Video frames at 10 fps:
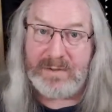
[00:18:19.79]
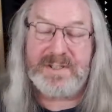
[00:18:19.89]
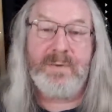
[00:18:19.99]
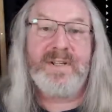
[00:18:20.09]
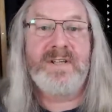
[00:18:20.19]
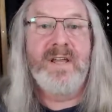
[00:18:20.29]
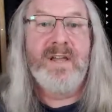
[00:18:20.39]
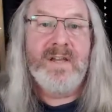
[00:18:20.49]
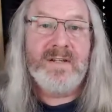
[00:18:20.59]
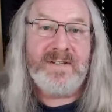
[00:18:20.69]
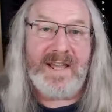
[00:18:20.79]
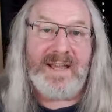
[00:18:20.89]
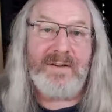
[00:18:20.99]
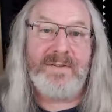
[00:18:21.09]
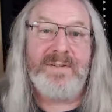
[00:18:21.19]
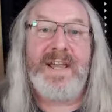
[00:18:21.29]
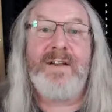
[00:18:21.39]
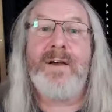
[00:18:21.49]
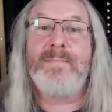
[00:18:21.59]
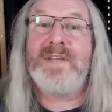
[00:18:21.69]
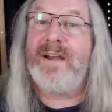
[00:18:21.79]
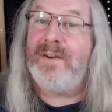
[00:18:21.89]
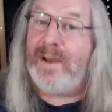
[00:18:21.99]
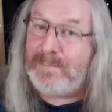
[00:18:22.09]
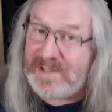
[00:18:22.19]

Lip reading: So it's down, down, up, down, up,